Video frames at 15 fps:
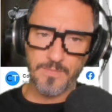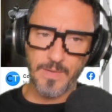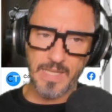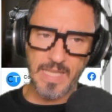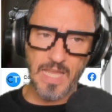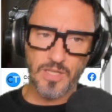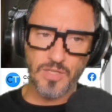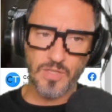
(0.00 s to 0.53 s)

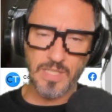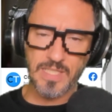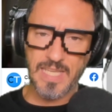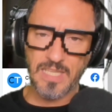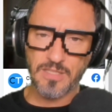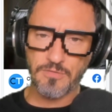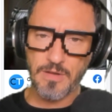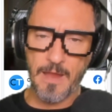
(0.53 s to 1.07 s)
vacation,
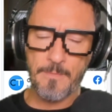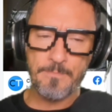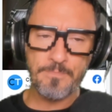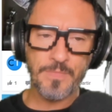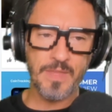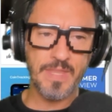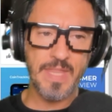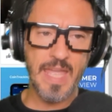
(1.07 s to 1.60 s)
etc.,
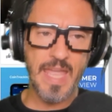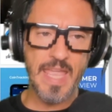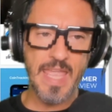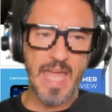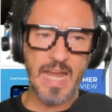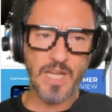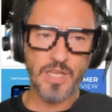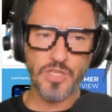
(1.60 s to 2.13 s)
they
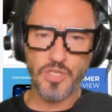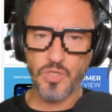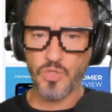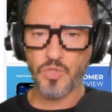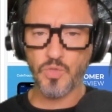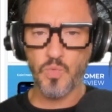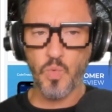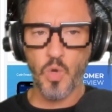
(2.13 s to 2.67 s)
are
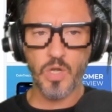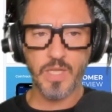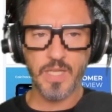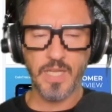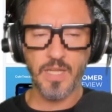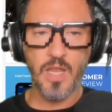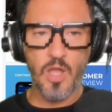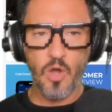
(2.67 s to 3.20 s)
just
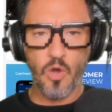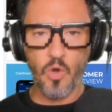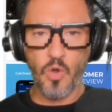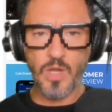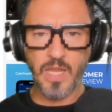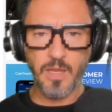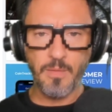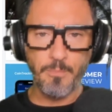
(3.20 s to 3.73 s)
working
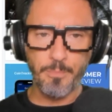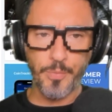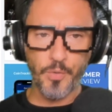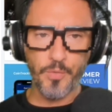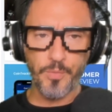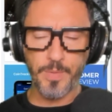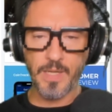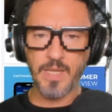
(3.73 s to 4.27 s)
on
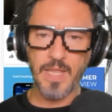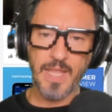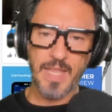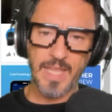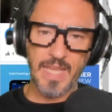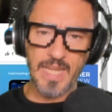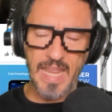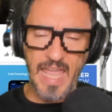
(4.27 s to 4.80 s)
improving
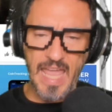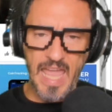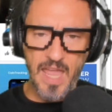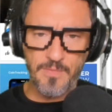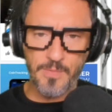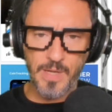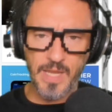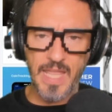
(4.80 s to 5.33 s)
in
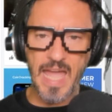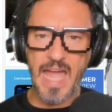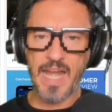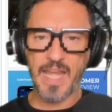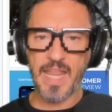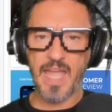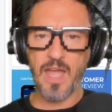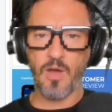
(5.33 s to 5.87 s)
every
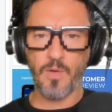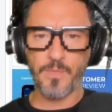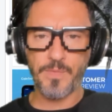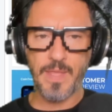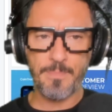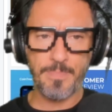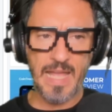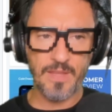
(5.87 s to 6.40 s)
area of
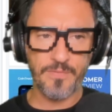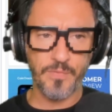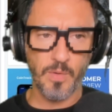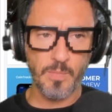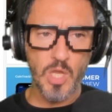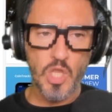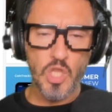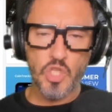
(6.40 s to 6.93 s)
the
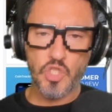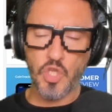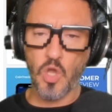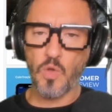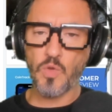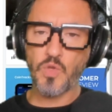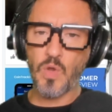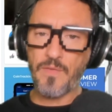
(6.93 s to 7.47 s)
platform.
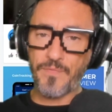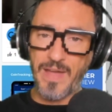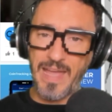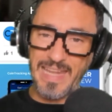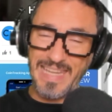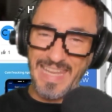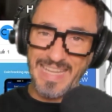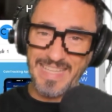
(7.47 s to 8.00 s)
So you have a
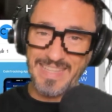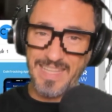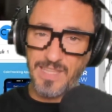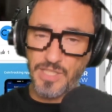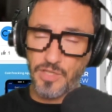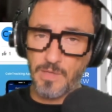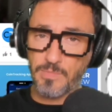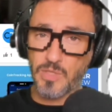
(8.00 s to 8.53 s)
link in the
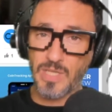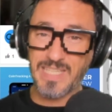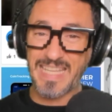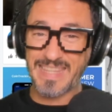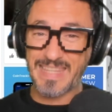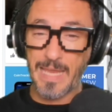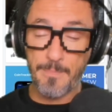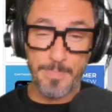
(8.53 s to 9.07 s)
description. It's
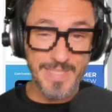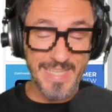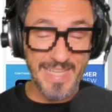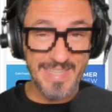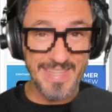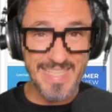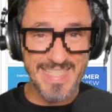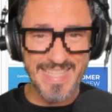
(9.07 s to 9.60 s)
a
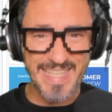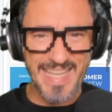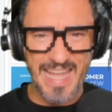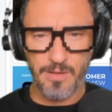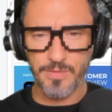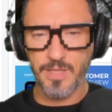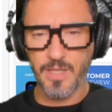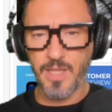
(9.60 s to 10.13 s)
10%
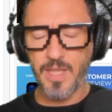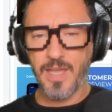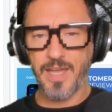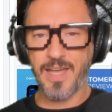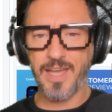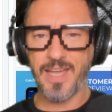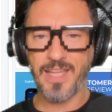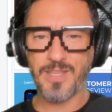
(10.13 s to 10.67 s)
discount.
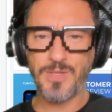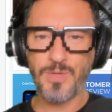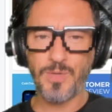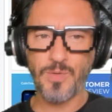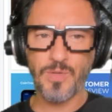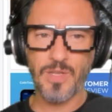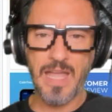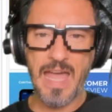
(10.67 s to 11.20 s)

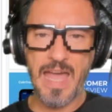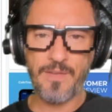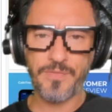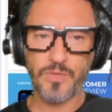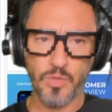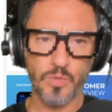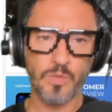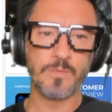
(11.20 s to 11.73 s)
You
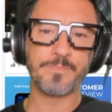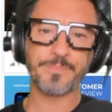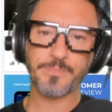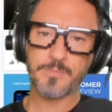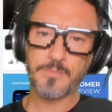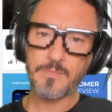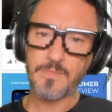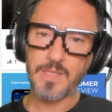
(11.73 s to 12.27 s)
have to
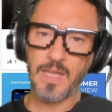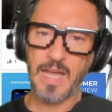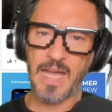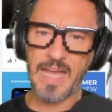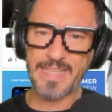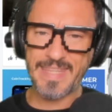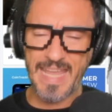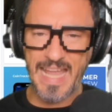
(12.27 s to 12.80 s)

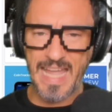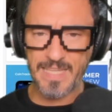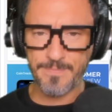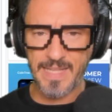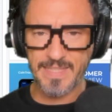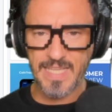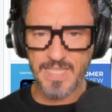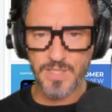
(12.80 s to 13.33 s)
take
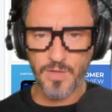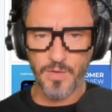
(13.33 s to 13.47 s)
advantage